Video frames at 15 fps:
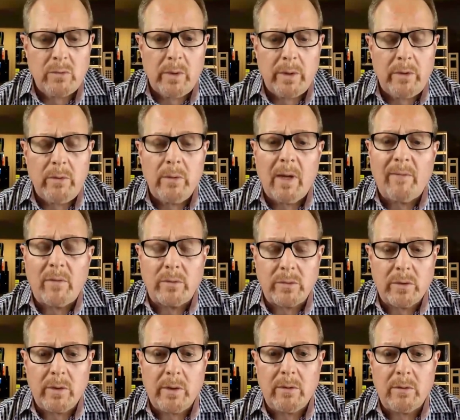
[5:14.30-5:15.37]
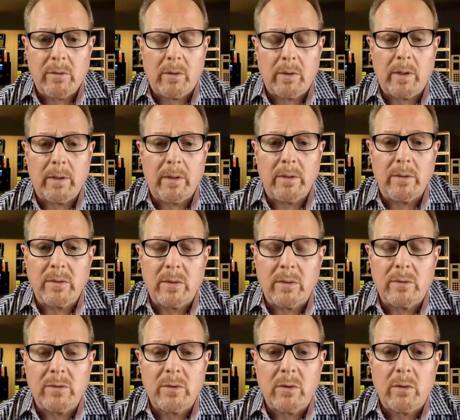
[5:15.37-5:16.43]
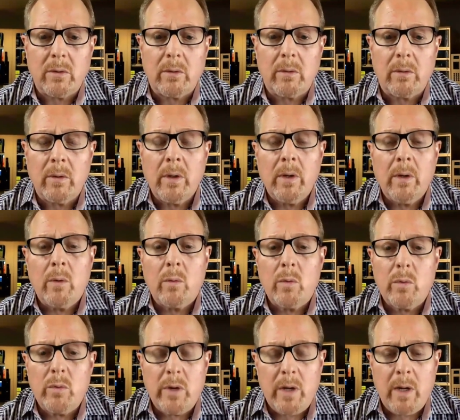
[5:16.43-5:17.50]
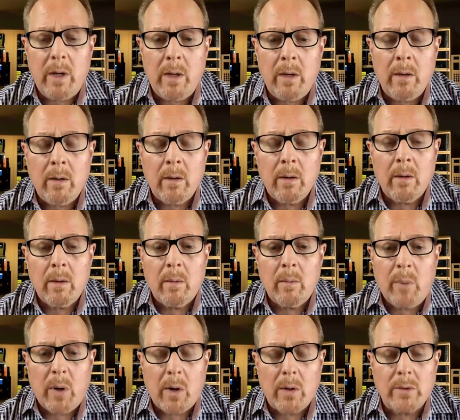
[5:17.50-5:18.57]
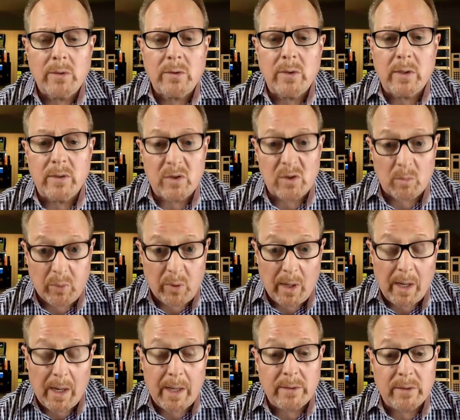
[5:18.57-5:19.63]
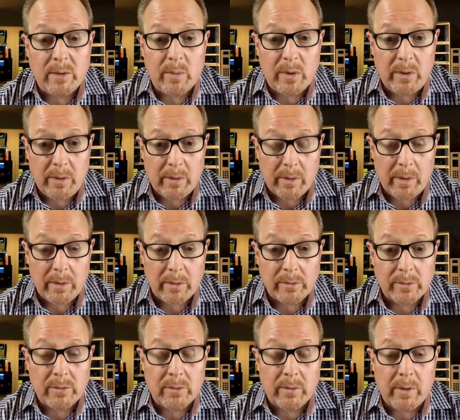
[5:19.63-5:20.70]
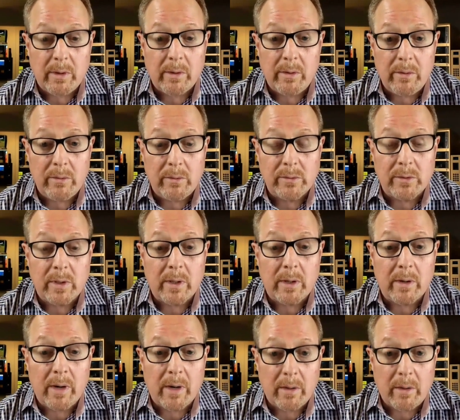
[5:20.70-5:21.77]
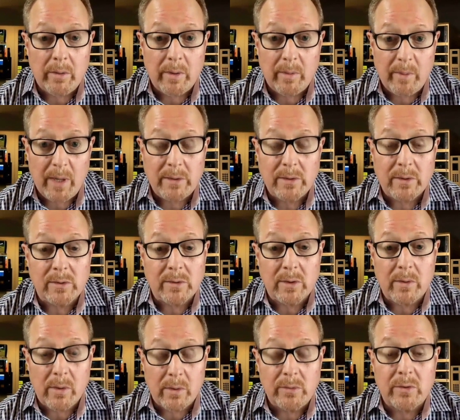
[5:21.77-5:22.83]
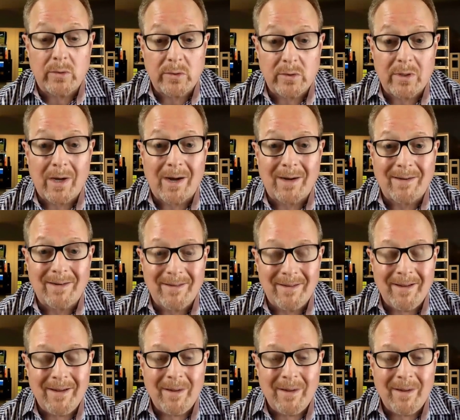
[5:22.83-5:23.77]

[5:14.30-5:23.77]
really two levels you need to look at this. There's certain routine parts and supplies and materials that are used on an ongoing basis, and those are stocked